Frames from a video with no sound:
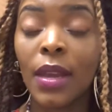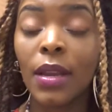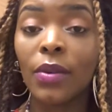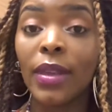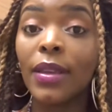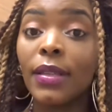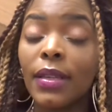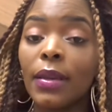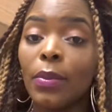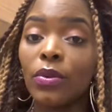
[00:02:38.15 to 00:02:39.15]
Now the other
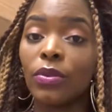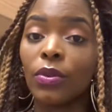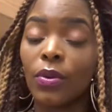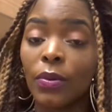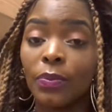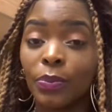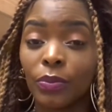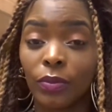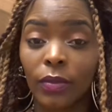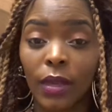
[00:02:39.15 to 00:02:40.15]
tip also
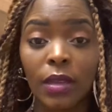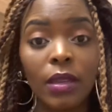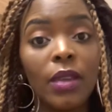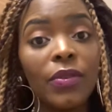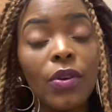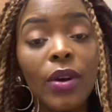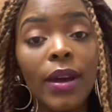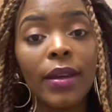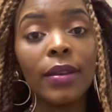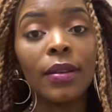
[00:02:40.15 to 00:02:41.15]
is, if you
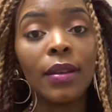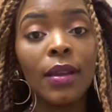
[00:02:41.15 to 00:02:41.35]
can,